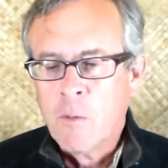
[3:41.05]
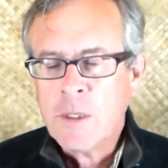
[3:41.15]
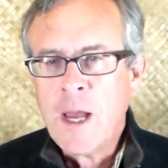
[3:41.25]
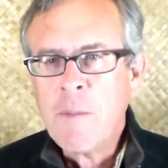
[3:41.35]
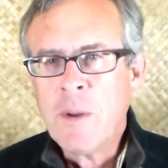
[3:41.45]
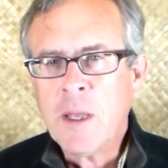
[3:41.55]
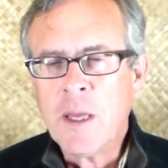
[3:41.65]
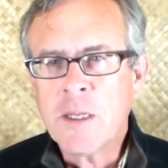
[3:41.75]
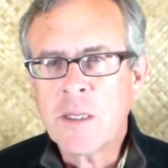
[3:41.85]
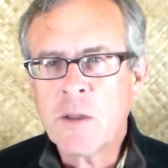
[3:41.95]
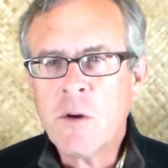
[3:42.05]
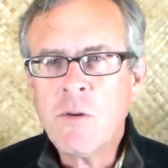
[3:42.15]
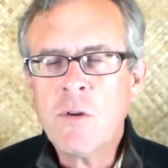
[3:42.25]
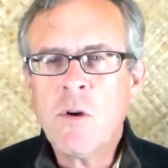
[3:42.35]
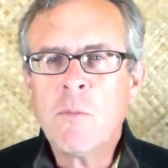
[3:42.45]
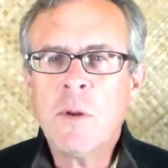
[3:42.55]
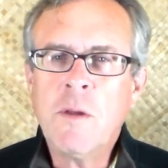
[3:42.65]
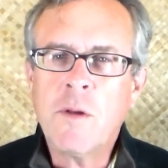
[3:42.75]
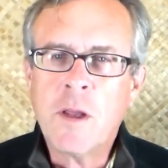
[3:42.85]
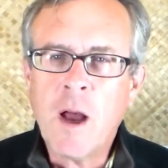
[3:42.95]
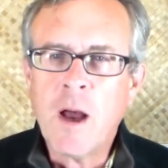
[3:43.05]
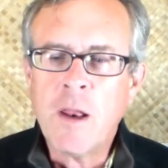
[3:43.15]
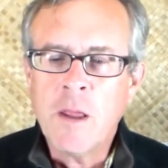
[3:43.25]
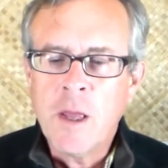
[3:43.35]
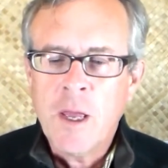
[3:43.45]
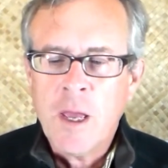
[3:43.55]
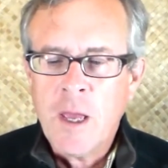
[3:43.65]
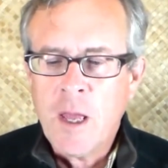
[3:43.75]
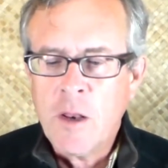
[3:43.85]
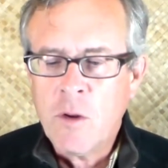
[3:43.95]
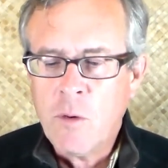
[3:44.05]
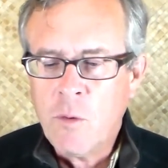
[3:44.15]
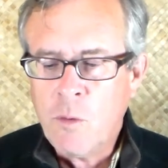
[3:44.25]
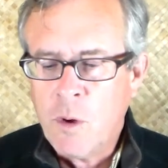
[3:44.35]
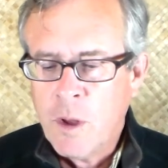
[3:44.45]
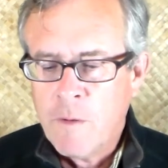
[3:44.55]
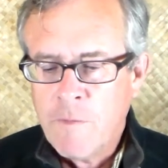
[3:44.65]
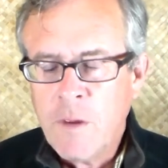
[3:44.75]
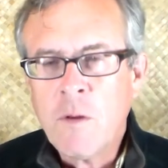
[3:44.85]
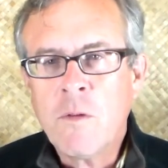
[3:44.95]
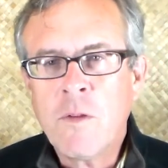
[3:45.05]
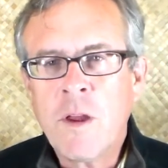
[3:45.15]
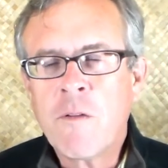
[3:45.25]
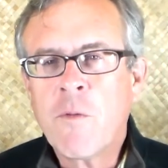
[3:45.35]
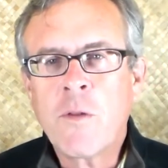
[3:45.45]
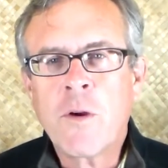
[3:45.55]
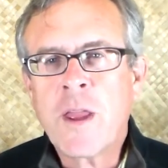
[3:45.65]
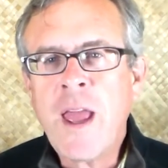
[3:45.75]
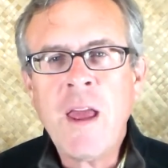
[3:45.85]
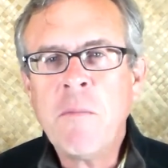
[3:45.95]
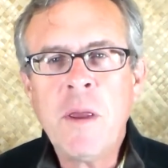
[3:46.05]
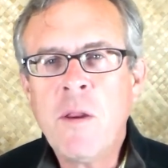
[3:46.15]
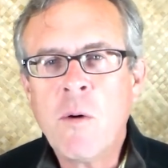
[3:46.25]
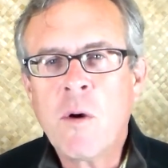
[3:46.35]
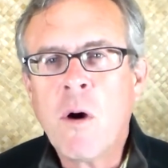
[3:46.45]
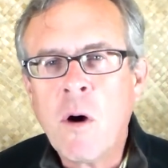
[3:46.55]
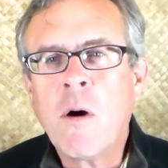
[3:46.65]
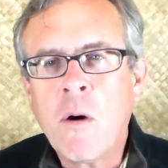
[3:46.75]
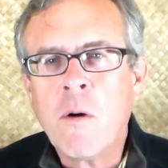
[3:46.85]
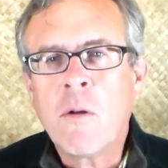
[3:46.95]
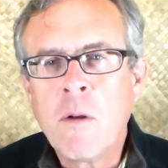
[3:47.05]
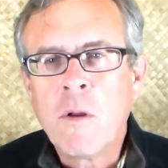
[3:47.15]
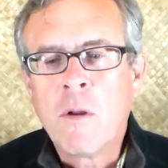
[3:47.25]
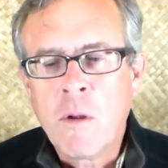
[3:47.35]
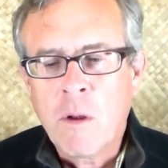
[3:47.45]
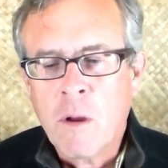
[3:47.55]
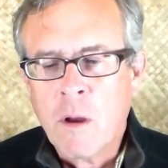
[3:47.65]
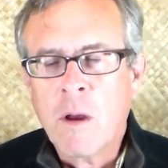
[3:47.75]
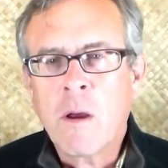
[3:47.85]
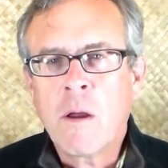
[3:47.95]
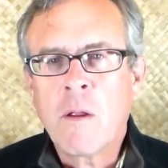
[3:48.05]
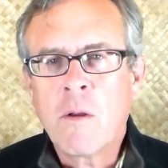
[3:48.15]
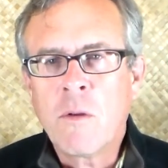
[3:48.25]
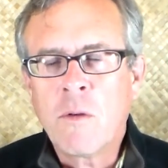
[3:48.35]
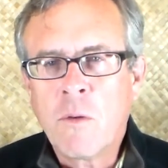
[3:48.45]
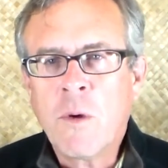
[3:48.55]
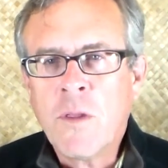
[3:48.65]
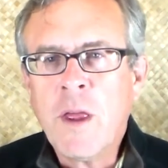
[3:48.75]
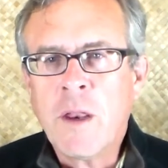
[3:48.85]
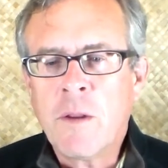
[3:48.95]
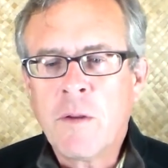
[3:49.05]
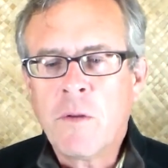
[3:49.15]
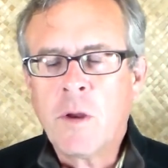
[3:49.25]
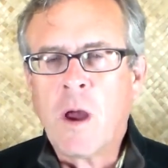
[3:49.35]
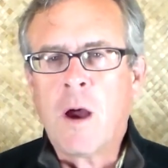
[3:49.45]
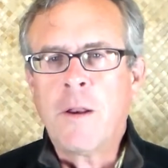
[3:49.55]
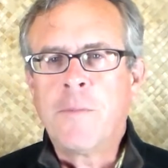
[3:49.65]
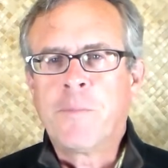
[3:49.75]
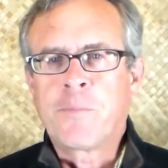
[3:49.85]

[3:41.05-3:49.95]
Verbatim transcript: What's happening is, those who don't believe in God, and who feel therefore there can be no call Uh, within to God.